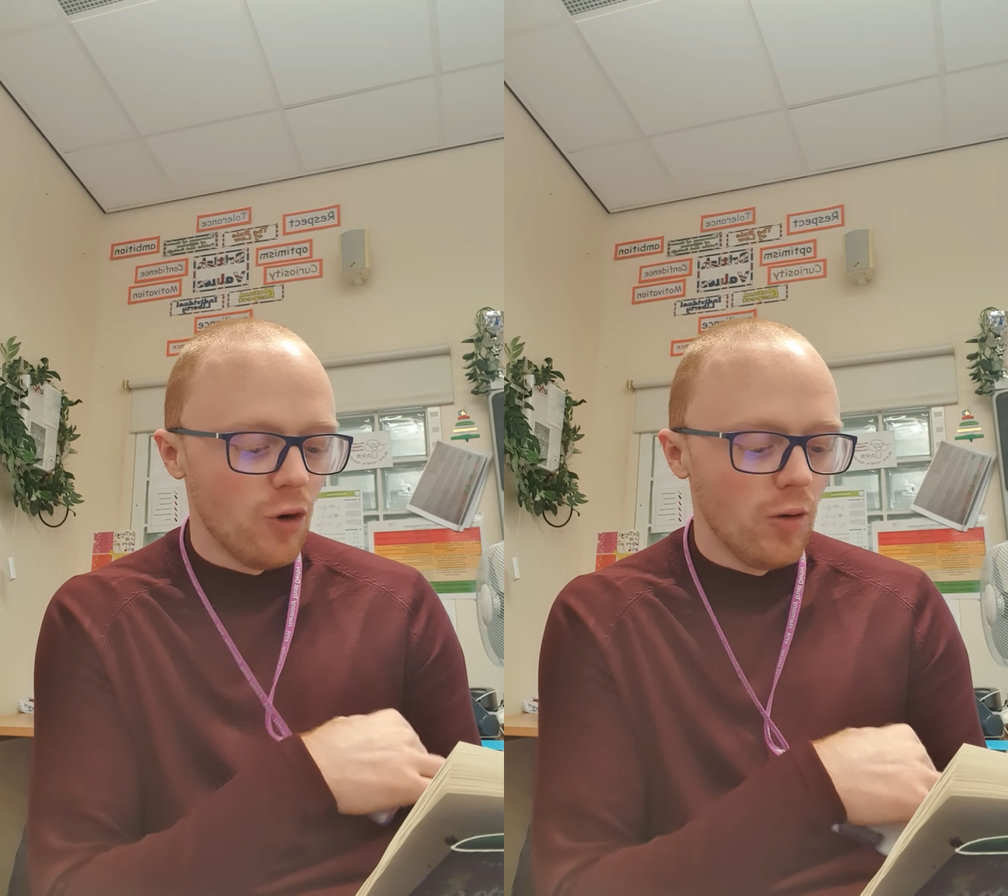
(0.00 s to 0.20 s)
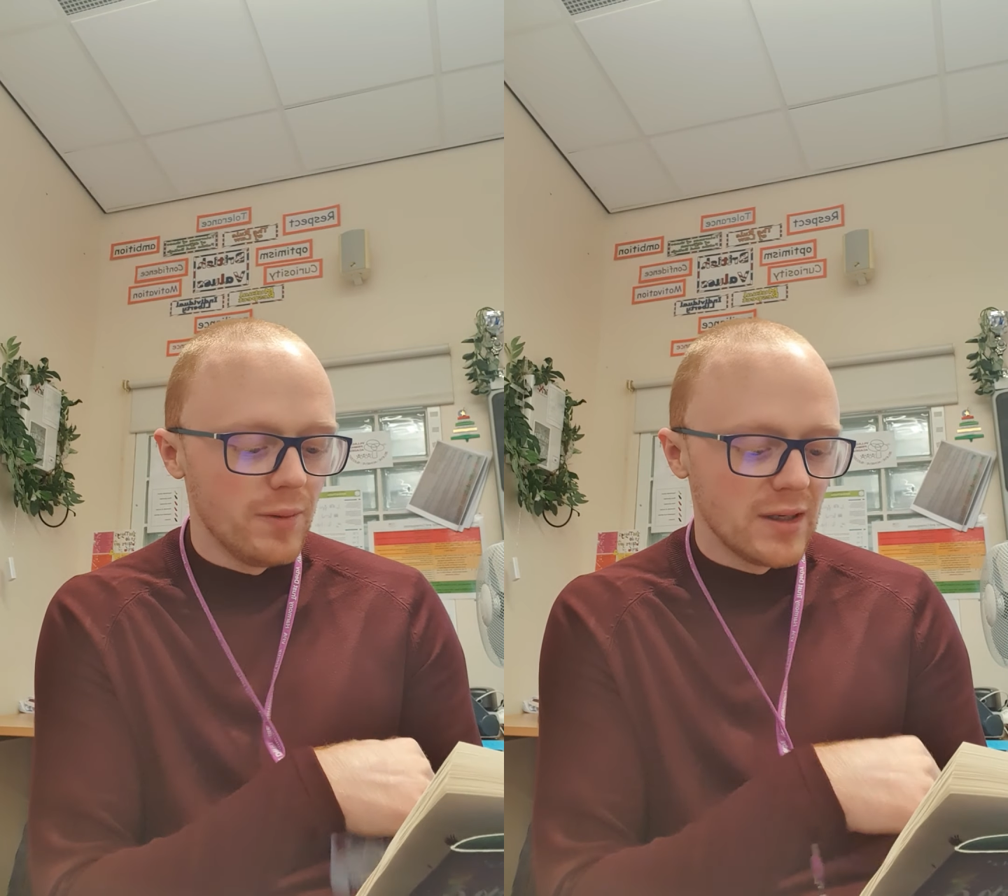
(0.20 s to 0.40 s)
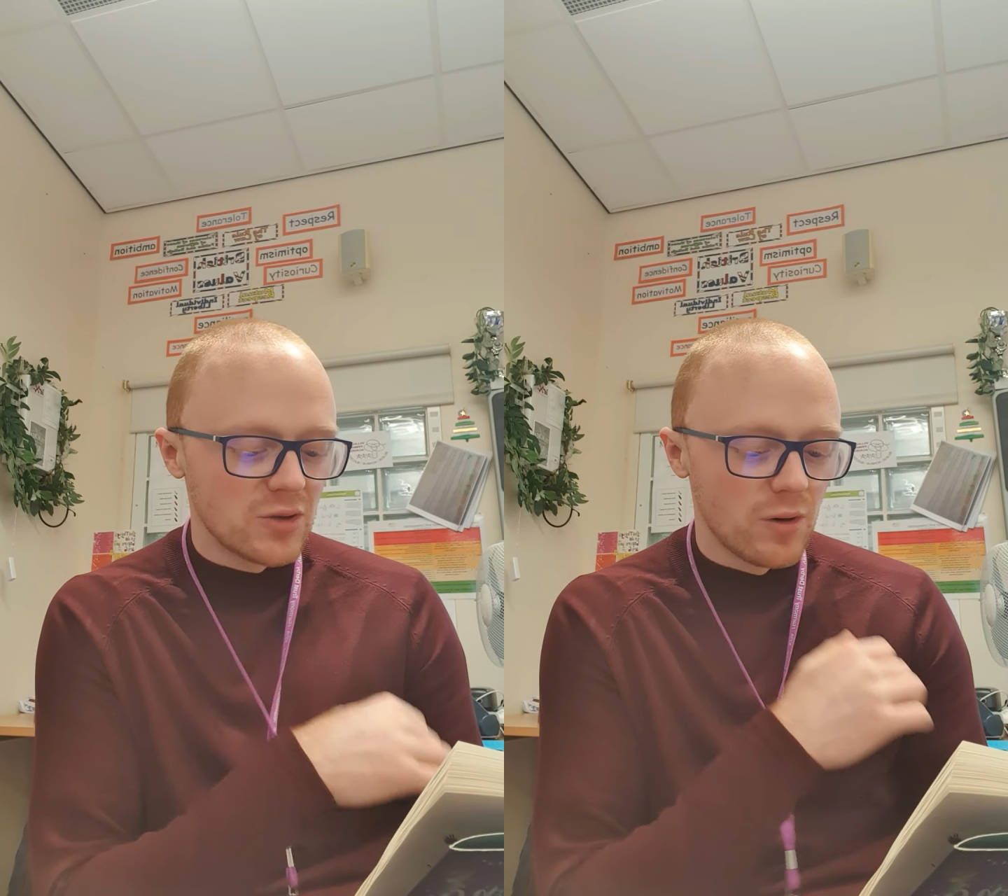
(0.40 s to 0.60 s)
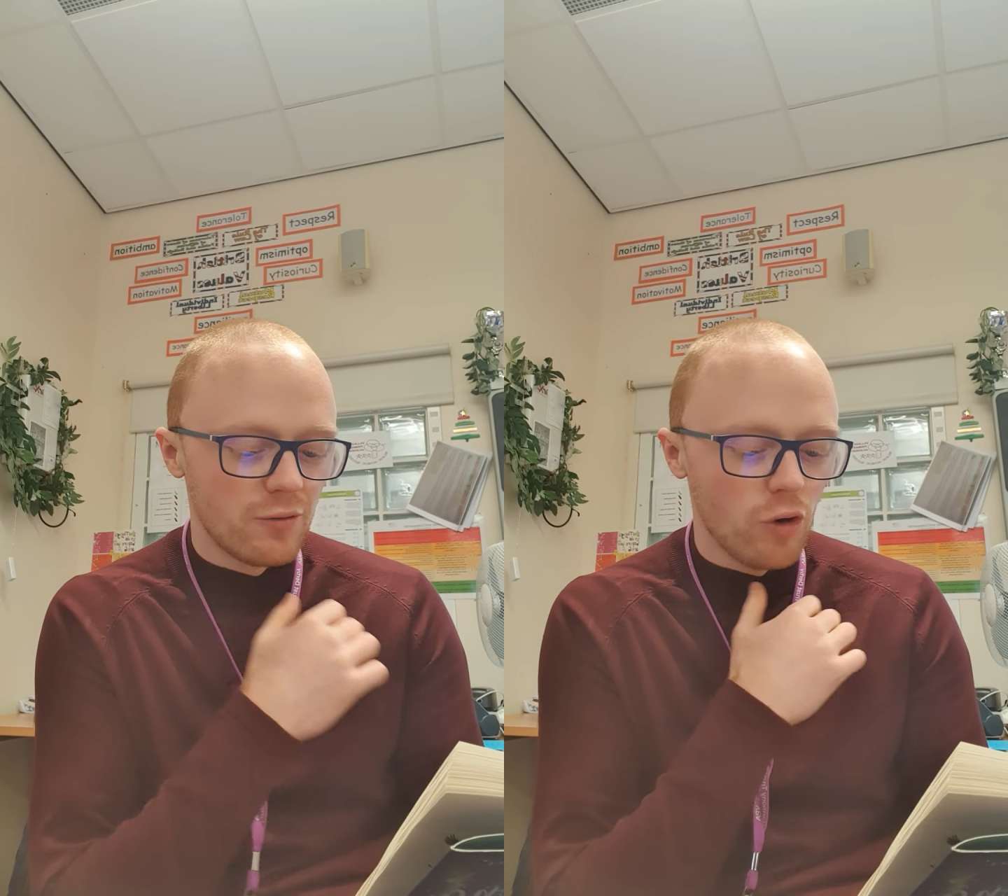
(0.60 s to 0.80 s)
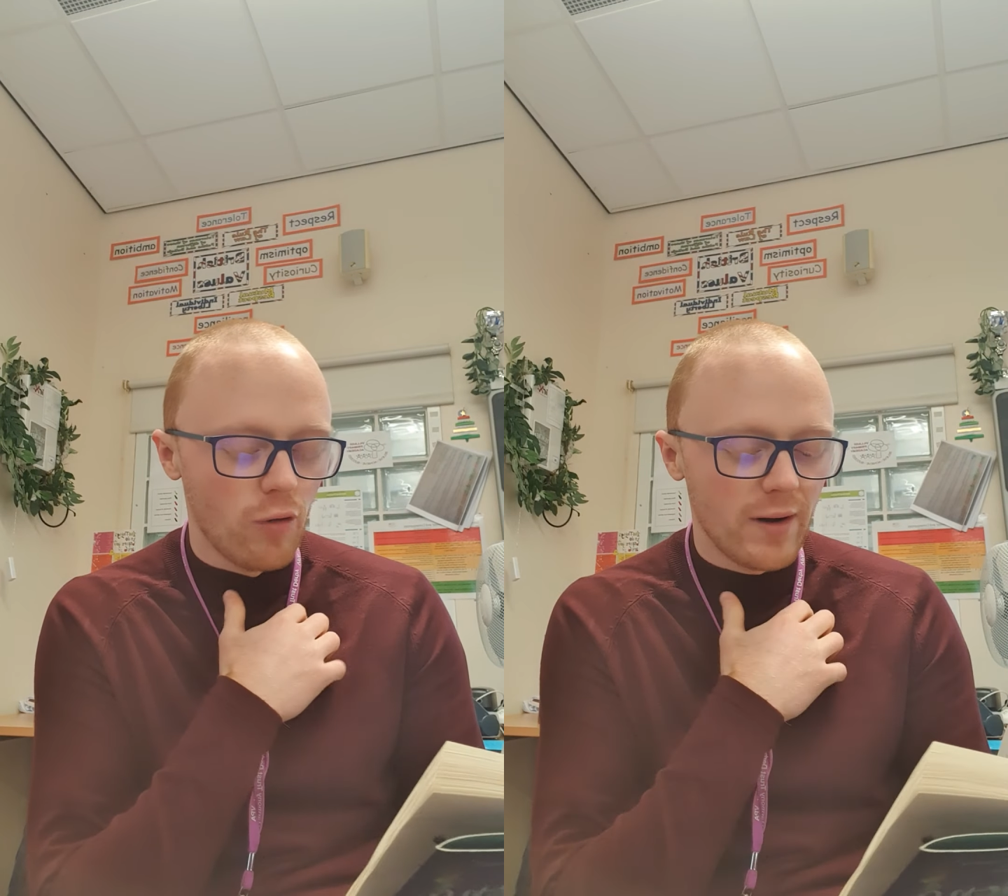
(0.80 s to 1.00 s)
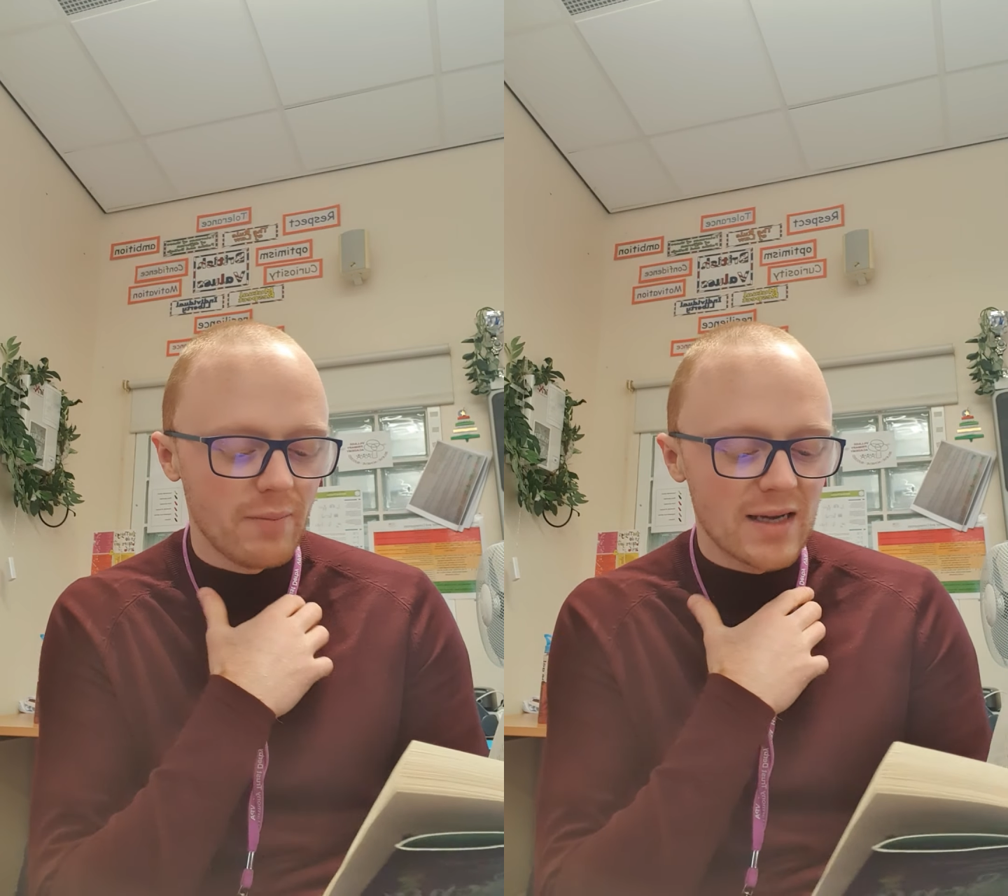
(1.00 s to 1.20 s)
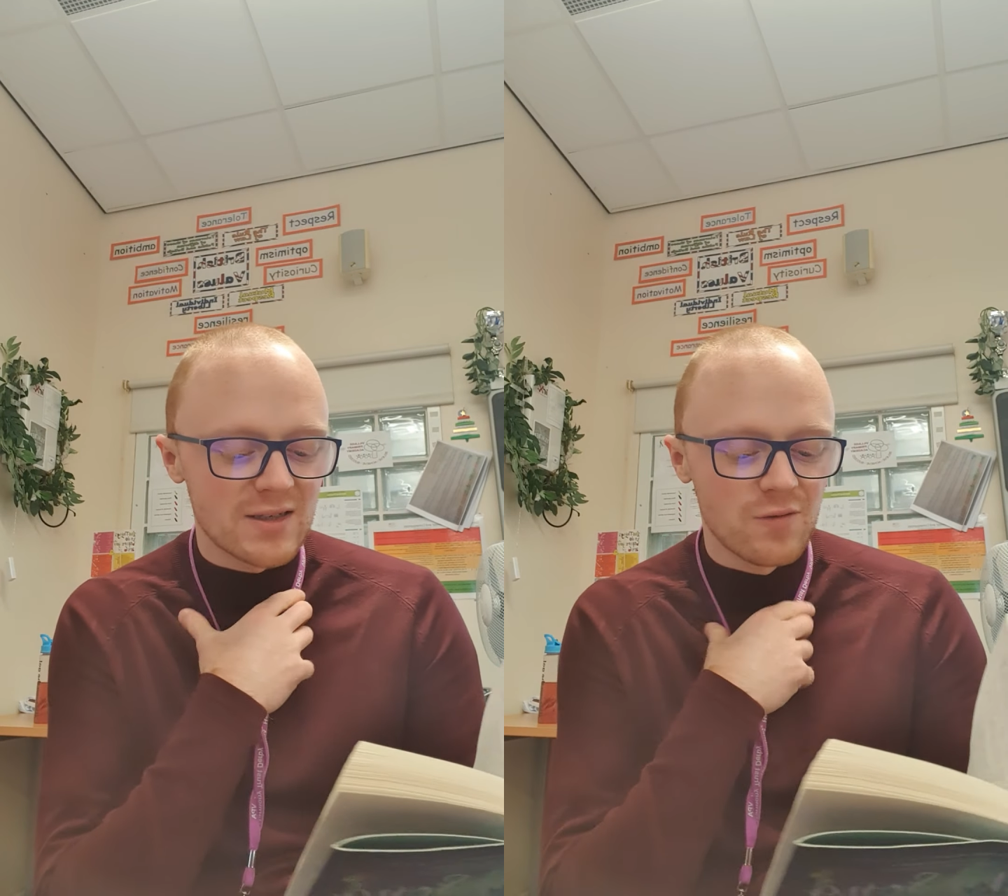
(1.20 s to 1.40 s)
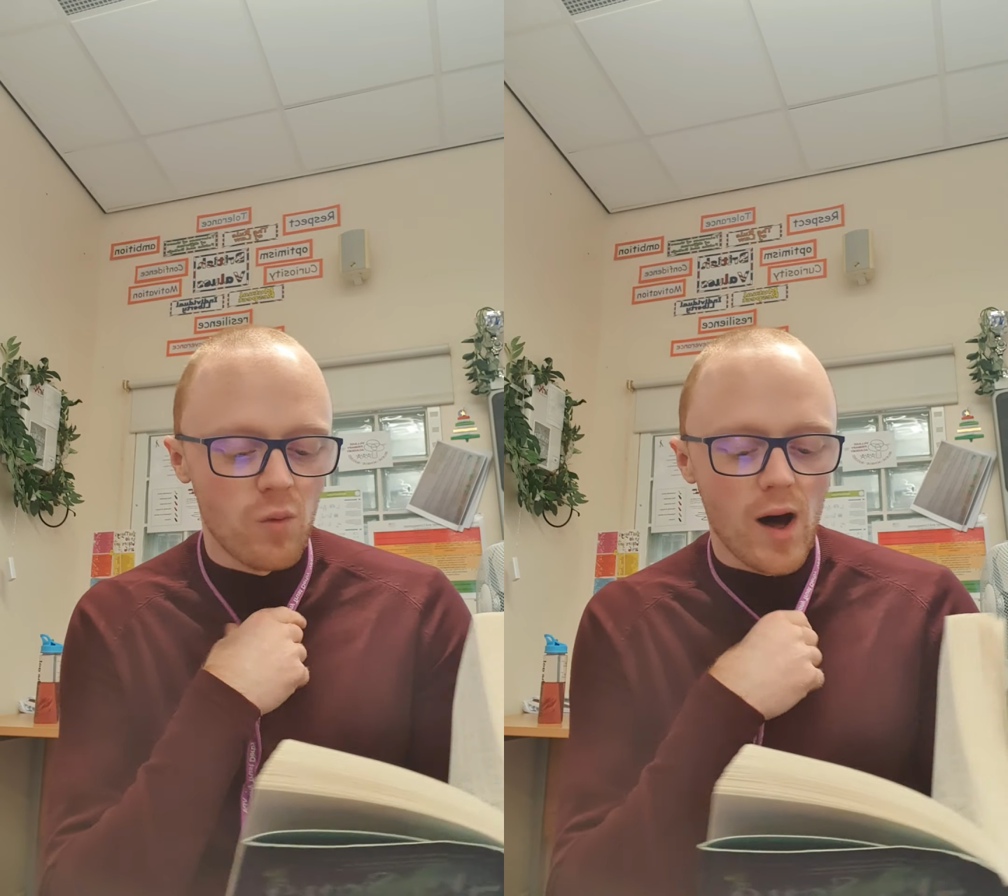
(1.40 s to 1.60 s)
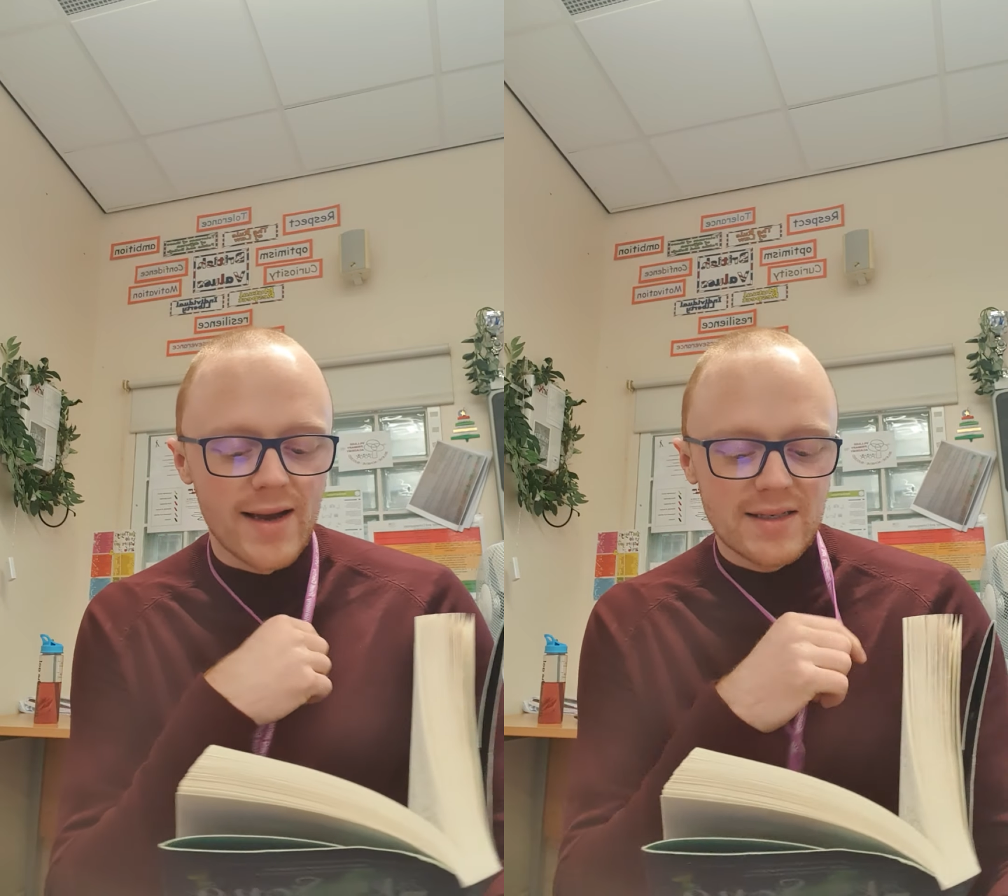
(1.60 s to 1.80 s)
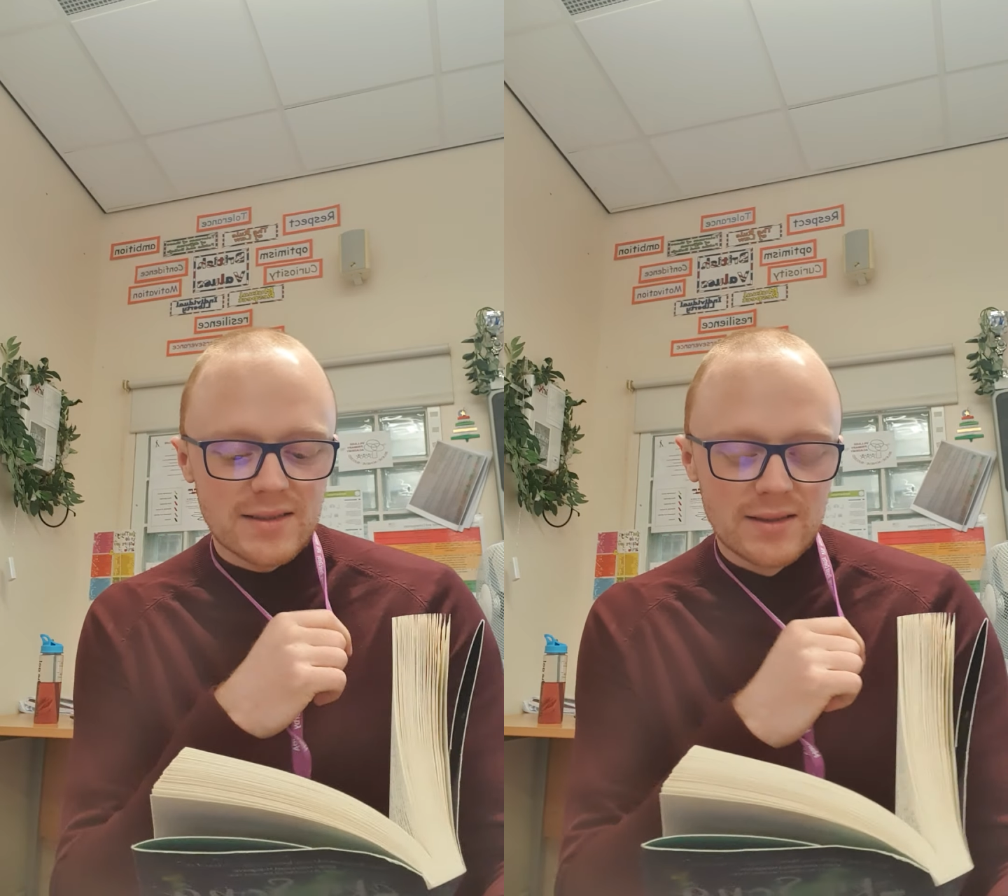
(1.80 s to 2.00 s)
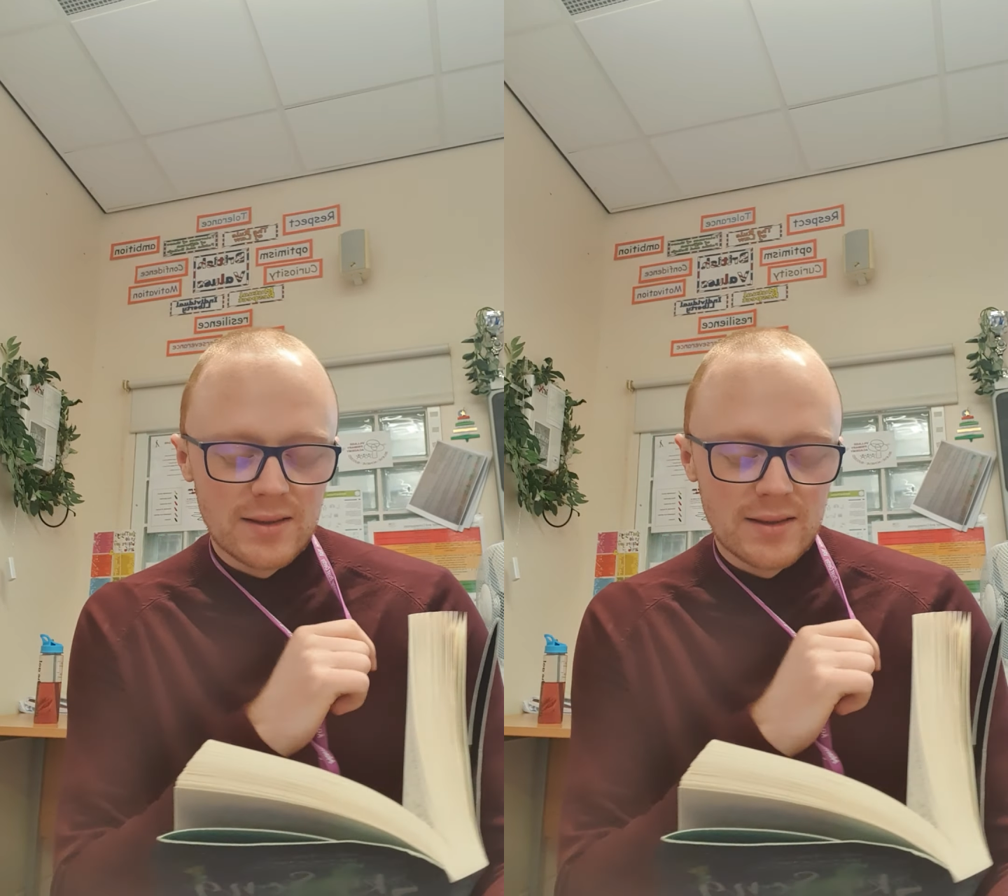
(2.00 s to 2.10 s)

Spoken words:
up into a roaring mass of white.